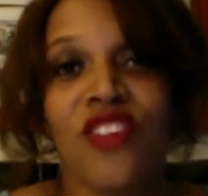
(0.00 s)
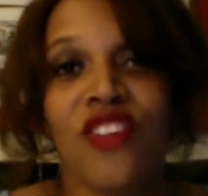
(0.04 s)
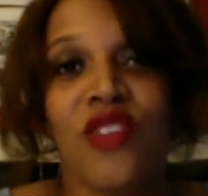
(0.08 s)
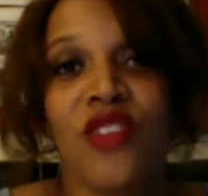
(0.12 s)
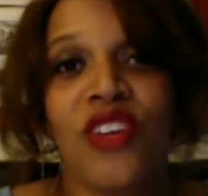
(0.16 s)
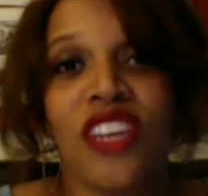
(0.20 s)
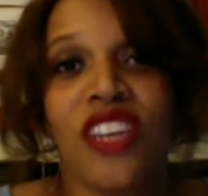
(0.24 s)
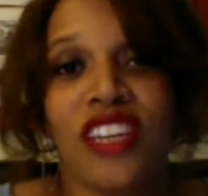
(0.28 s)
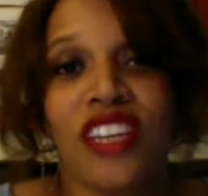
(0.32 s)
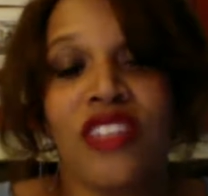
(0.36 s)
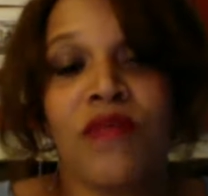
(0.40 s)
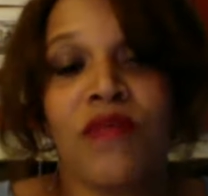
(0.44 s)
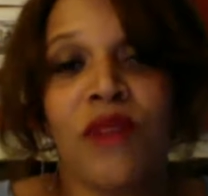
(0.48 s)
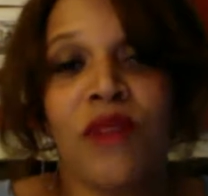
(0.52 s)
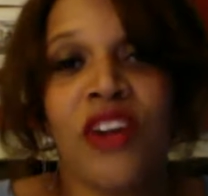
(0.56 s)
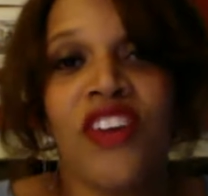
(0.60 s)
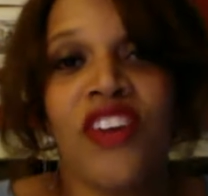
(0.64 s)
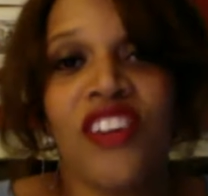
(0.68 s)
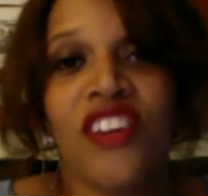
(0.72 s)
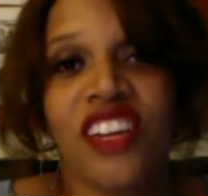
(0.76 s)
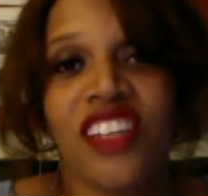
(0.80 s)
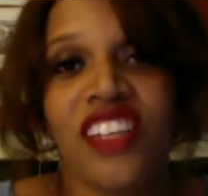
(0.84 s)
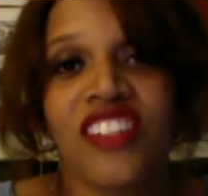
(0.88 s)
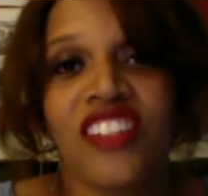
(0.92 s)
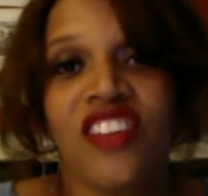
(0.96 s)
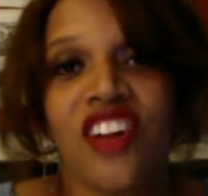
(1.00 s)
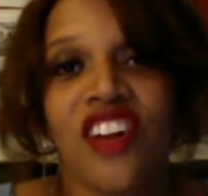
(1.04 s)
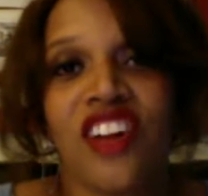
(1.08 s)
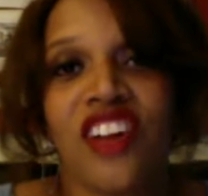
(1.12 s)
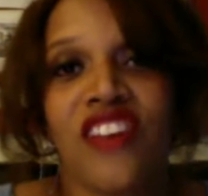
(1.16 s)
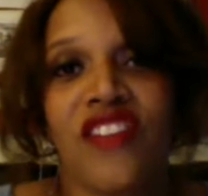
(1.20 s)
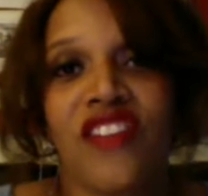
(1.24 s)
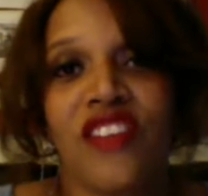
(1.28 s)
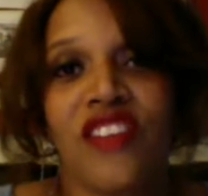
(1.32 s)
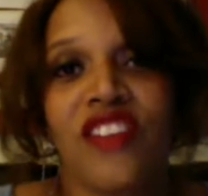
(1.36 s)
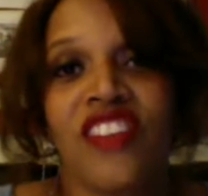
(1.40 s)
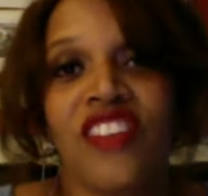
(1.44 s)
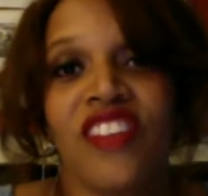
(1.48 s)
You can experience all
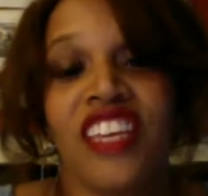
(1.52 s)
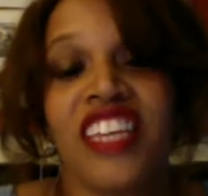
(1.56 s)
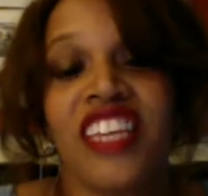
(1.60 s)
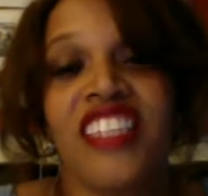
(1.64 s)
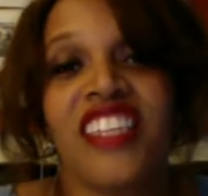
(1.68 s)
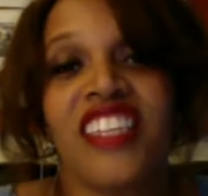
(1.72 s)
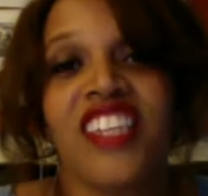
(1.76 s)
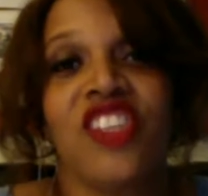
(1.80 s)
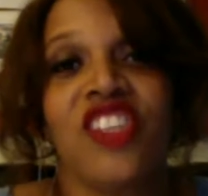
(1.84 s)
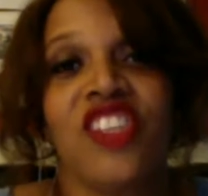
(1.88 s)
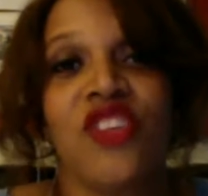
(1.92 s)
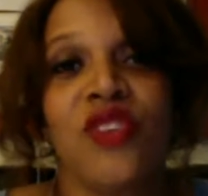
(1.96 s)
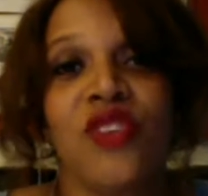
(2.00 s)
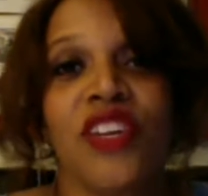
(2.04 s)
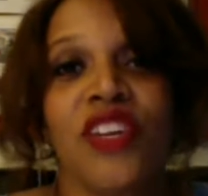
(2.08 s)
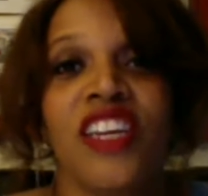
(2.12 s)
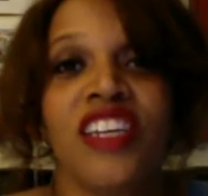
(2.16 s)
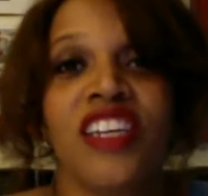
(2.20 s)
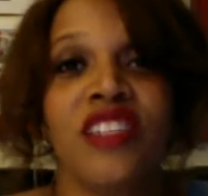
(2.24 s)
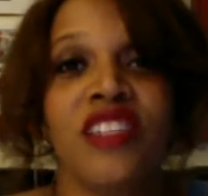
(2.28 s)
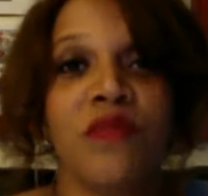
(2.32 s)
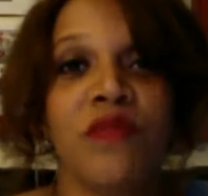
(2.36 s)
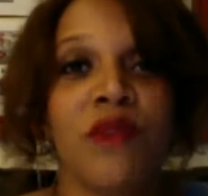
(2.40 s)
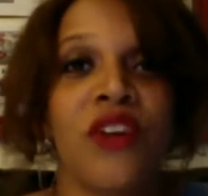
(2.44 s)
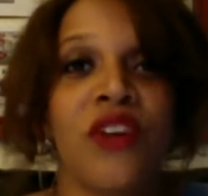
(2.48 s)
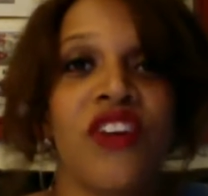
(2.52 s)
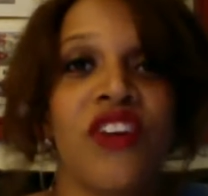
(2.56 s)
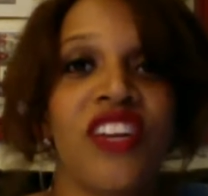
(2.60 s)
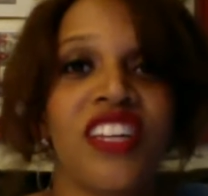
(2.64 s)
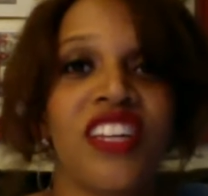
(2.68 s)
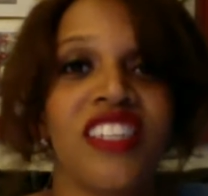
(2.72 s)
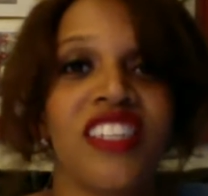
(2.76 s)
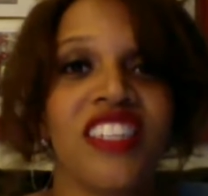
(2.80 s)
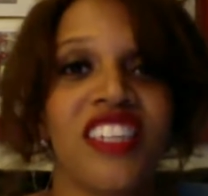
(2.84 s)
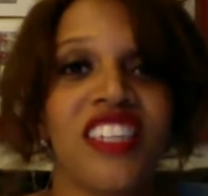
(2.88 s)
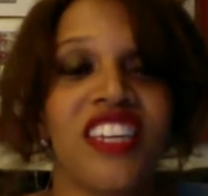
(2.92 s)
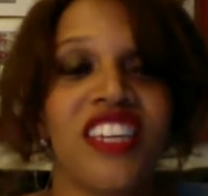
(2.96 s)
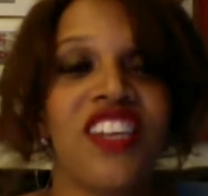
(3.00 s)
of those things, and you can
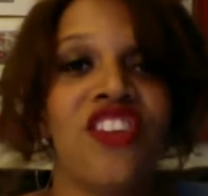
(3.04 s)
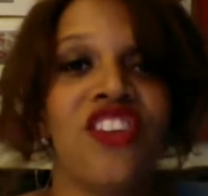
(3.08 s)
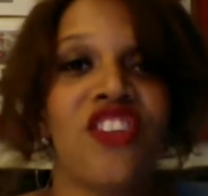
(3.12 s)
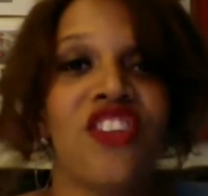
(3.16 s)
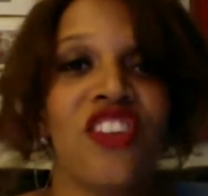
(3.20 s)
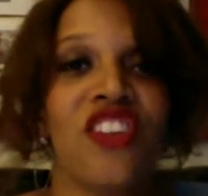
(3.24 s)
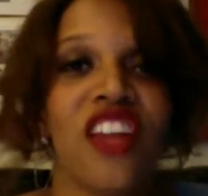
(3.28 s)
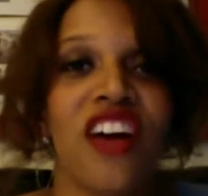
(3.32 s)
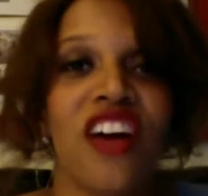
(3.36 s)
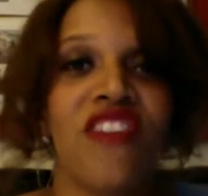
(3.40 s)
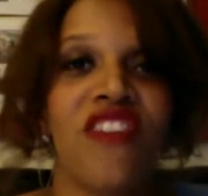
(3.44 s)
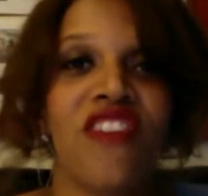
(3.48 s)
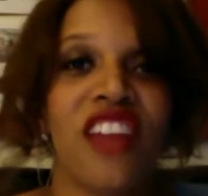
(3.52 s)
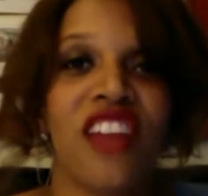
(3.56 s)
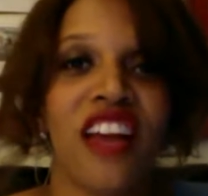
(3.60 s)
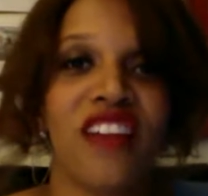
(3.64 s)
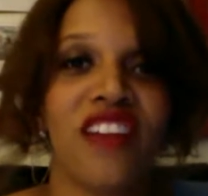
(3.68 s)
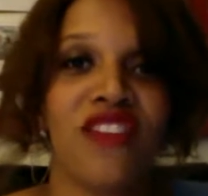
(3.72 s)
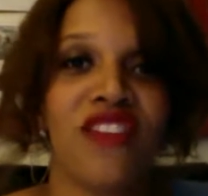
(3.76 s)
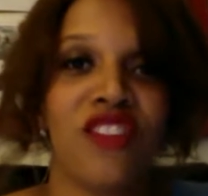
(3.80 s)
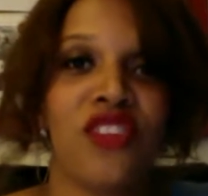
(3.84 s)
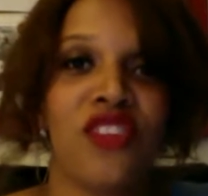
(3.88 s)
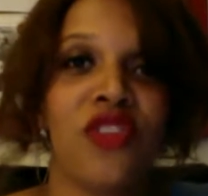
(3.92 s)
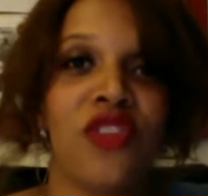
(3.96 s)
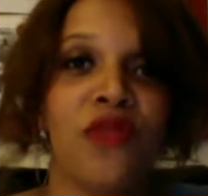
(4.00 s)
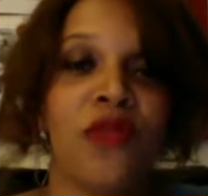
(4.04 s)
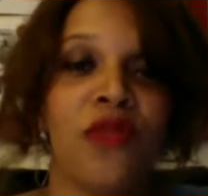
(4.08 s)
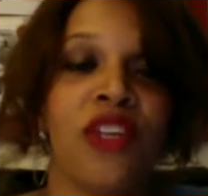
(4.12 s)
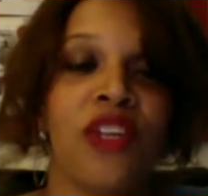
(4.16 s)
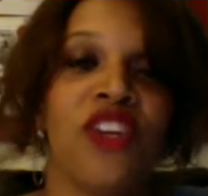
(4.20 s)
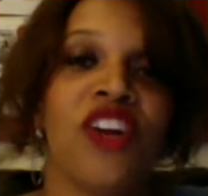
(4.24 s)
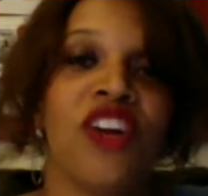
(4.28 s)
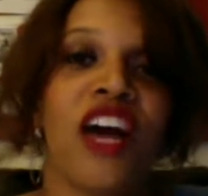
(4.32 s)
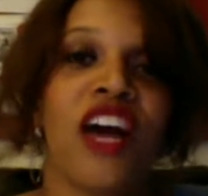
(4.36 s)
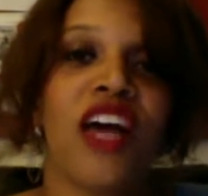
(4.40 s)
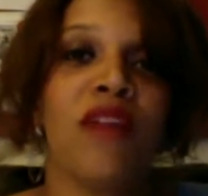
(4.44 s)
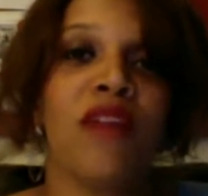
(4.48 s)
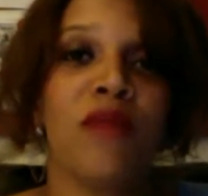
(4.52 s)
experience it in your love life too, but you
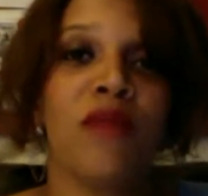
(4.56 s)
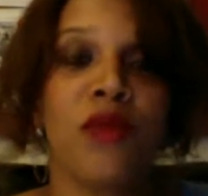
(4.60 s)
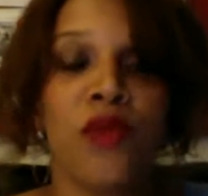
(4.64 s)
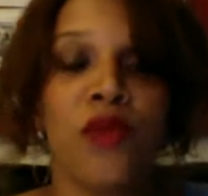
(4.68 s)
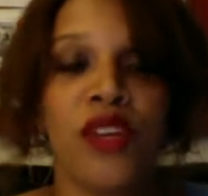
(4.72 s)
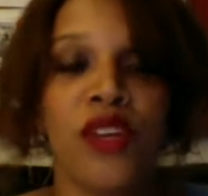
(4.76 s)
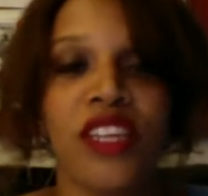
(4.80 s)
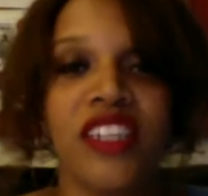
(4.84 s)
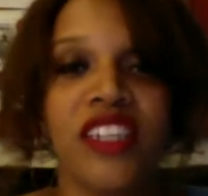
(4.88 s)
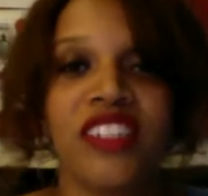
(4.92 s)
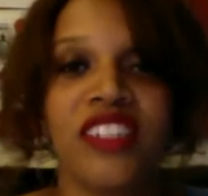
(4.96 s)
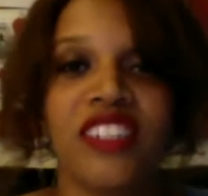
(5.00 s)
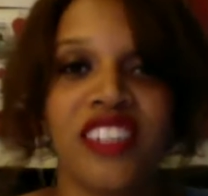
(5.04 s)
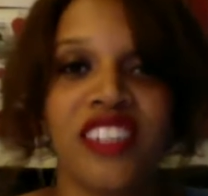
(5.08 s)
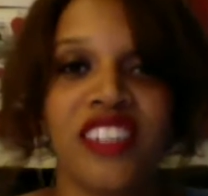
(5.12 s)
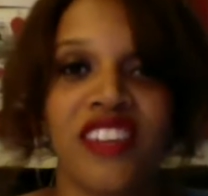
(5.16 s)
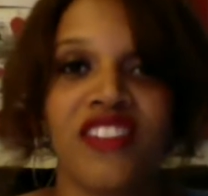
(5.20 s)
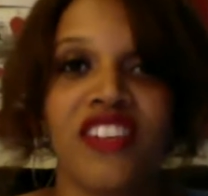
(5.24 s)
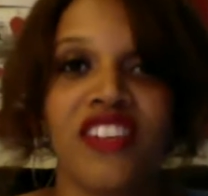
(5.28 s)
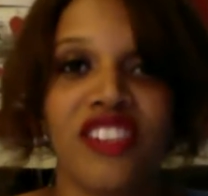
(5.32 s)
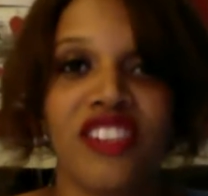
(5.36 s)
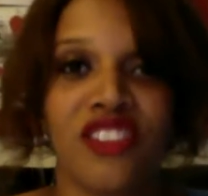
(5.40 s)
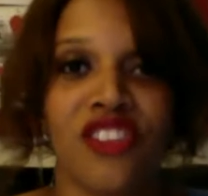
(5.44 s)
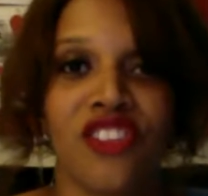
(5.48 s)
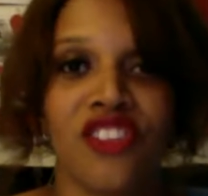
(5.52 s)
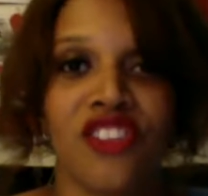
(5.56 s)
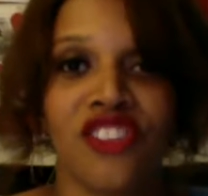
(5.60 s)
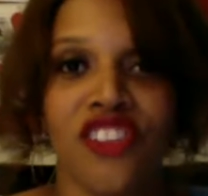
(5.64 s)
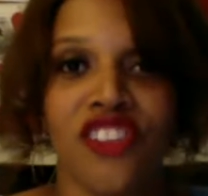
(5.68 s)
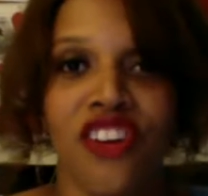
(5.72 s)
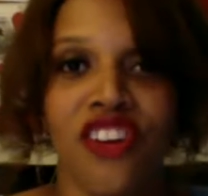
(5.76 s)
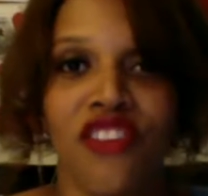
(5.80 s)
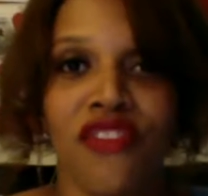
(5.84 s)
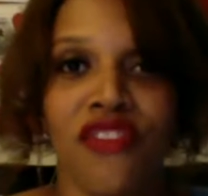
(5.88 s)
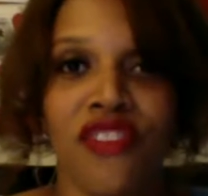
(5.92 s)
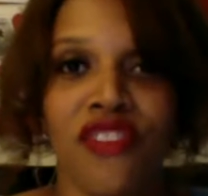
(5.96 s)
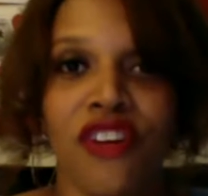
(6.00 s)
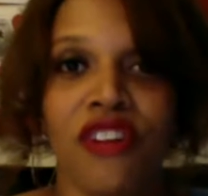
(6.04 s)
got to be willing to give it to
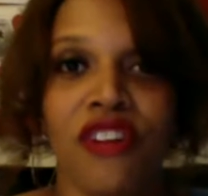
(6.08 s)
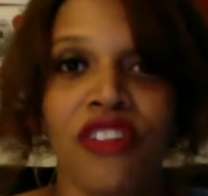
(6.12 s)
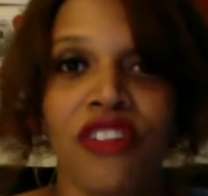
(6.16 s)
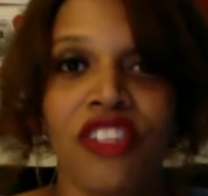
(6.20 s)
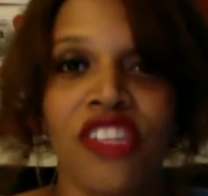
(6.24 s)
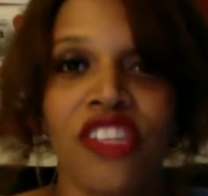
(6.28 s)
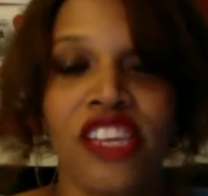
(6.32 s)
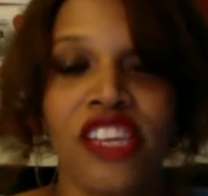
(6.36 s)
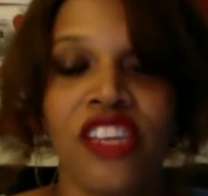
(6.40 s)
yourself first.